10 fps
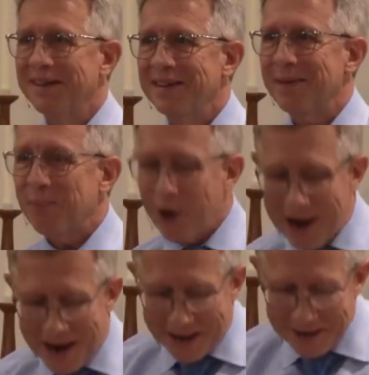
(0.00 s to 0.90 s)
and
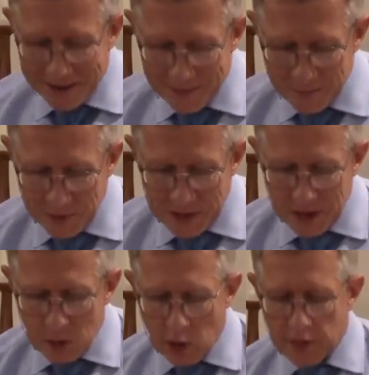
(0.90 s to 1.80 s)
pride,
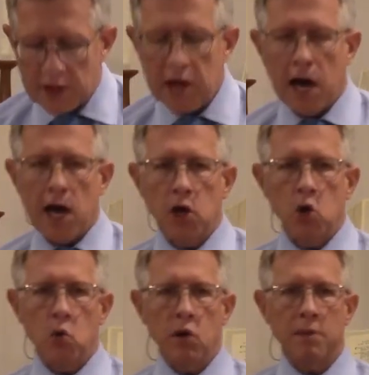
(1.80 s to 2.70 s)
well, the God who
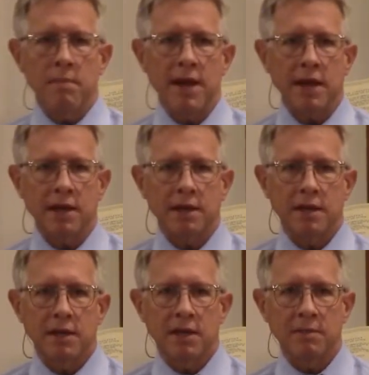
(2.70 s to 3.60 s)
would make
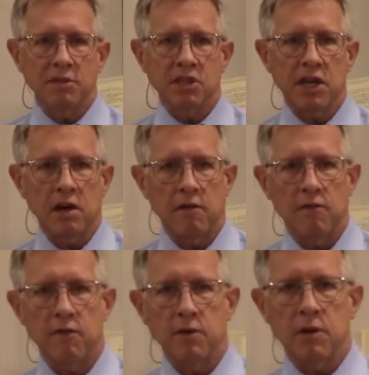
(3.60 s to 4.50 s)

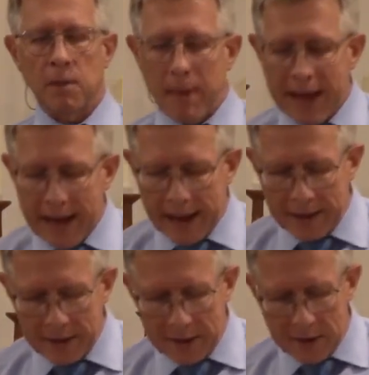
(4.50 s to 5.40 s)
himself a
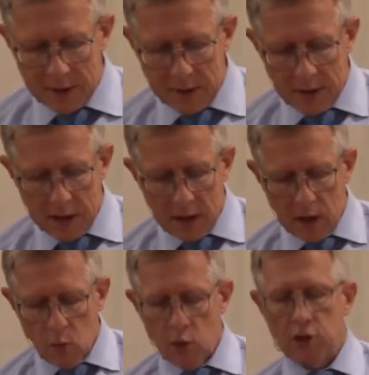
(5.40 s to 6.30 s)
man
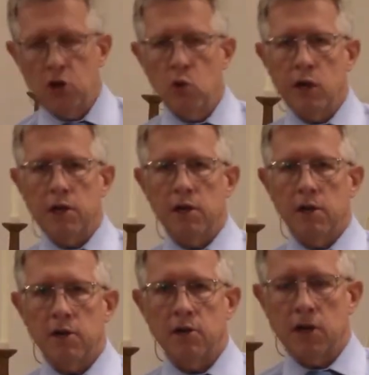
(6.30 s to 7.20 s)
would do it
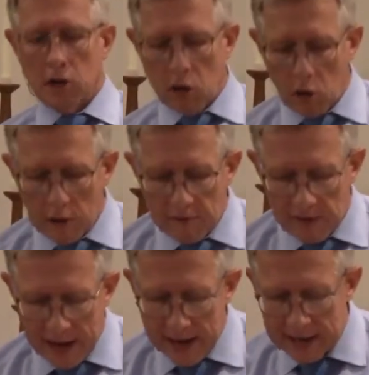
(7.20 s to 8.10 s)
to
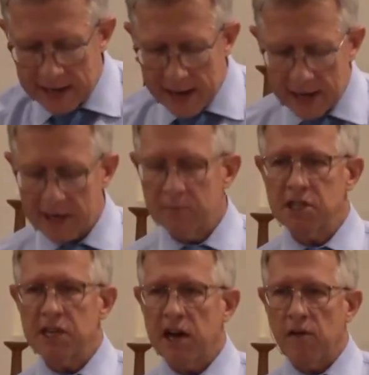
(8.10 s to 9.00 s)
glorify not
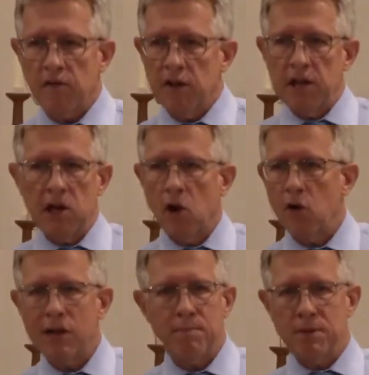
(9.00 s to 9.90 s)
himself, he
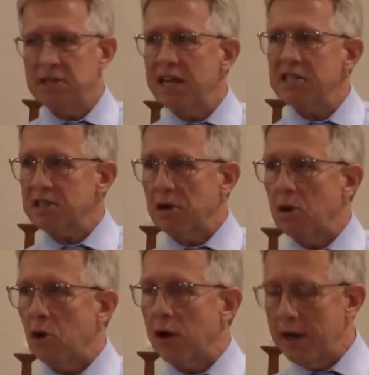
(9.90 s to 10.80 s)
already possessed
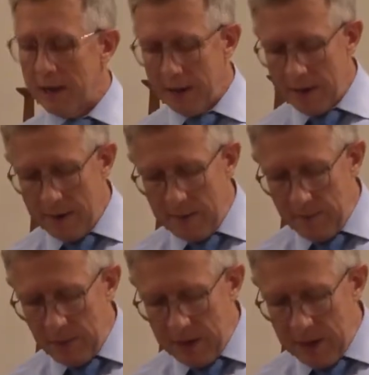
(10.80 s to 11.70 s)
glory,
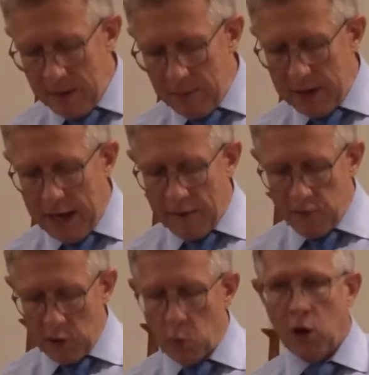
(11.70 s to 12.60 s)
but
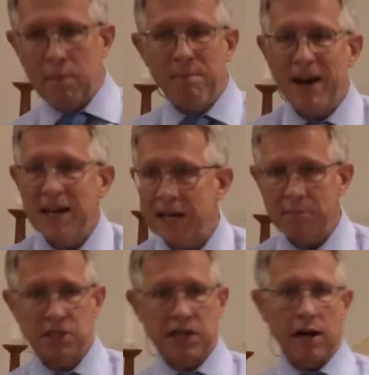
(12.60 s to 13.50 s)
everyone but
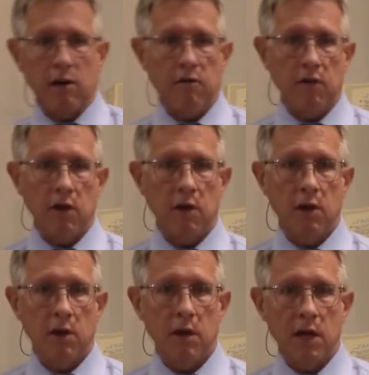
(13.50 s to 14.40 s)
himself.
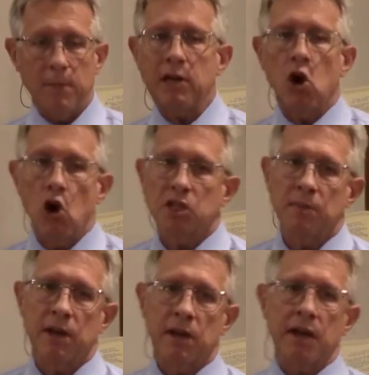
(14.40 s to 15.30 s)
I mean,
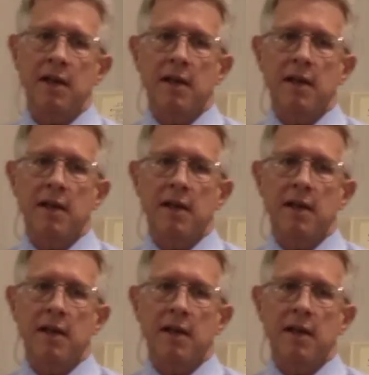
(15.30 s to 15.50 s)
ultimately,